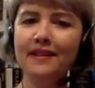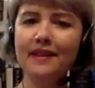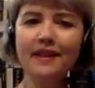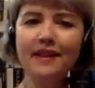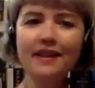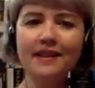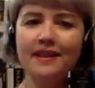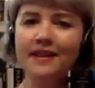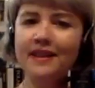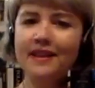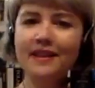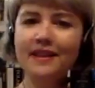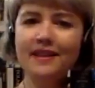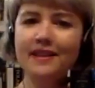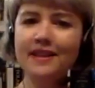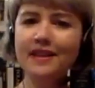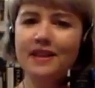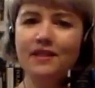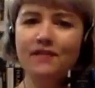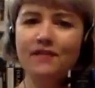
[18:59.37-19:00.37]
it is
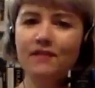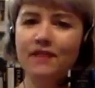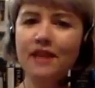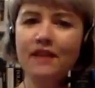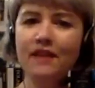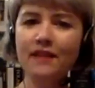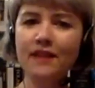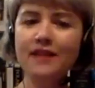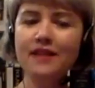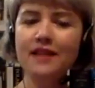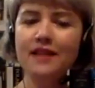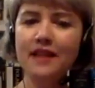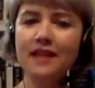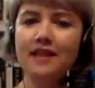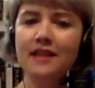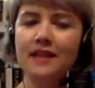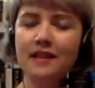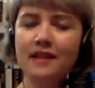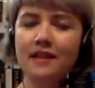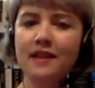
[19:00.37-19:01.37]
just really
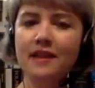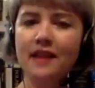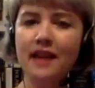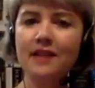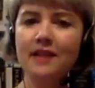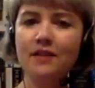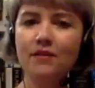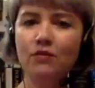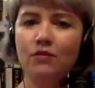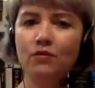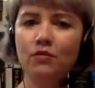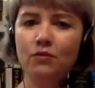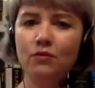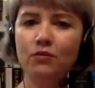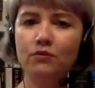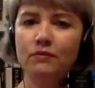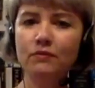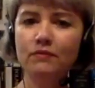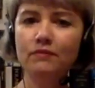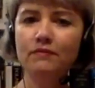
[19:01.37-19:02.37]
fascinating that that's all